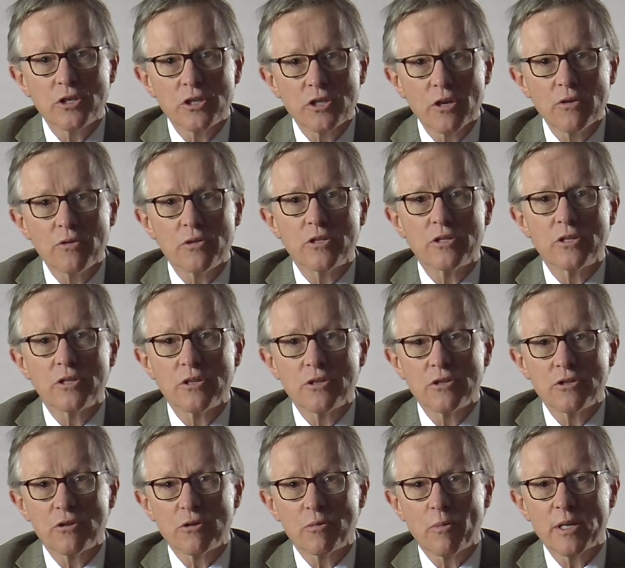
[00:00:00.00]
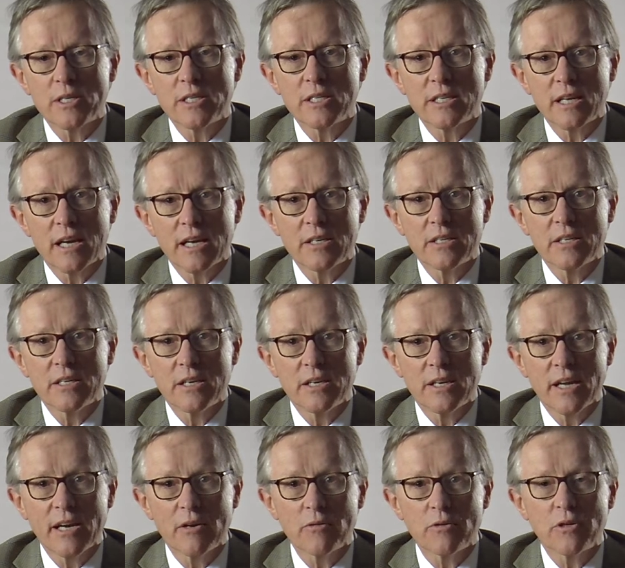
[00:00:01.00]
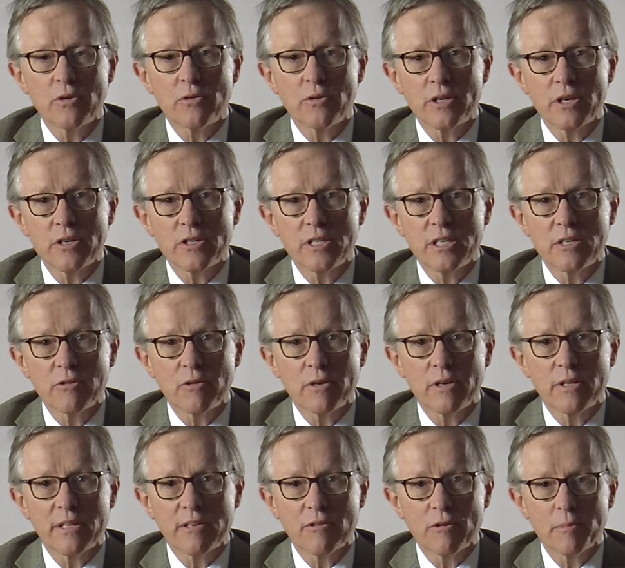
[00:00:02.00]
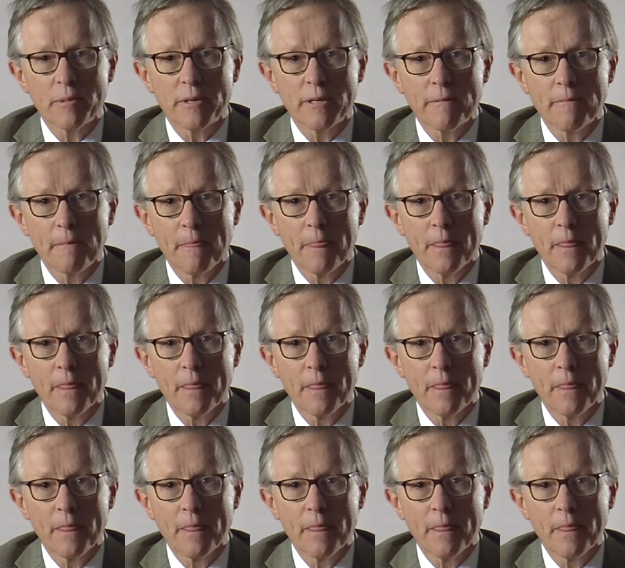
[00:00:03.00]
dose should one start inhaled corticosteroid therapy?